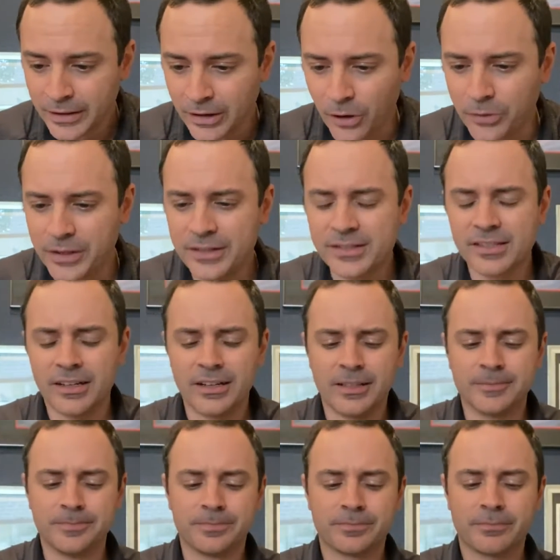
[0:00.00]
are these,
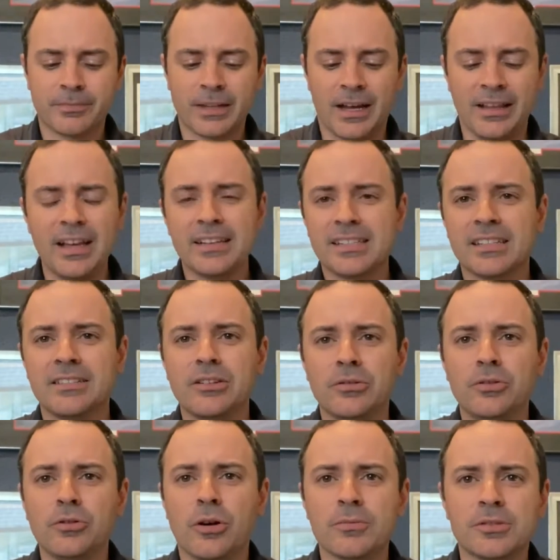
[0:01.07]
I like to see
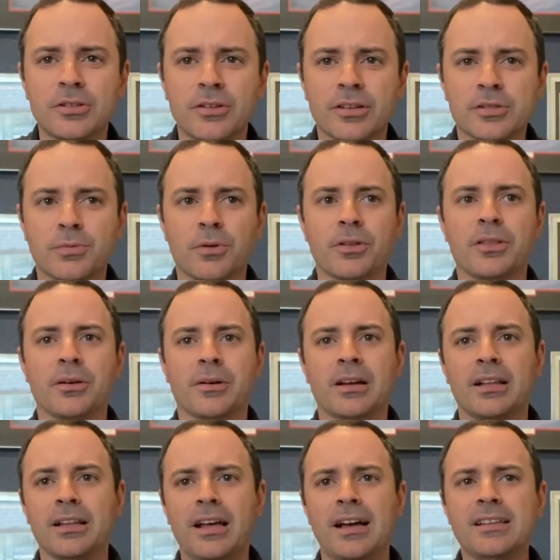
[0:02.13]
new homes do this where the
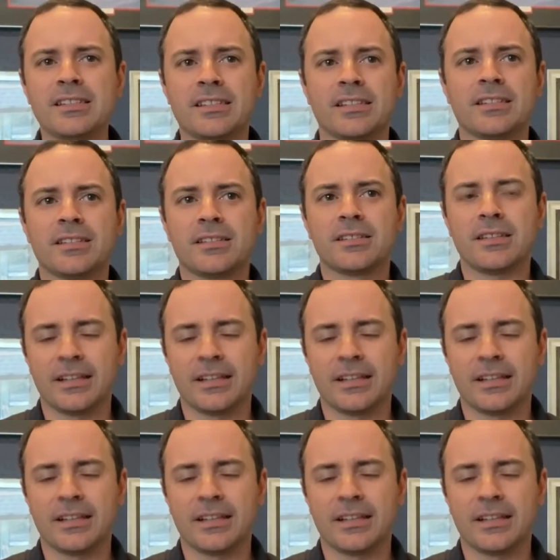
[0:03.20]
closets,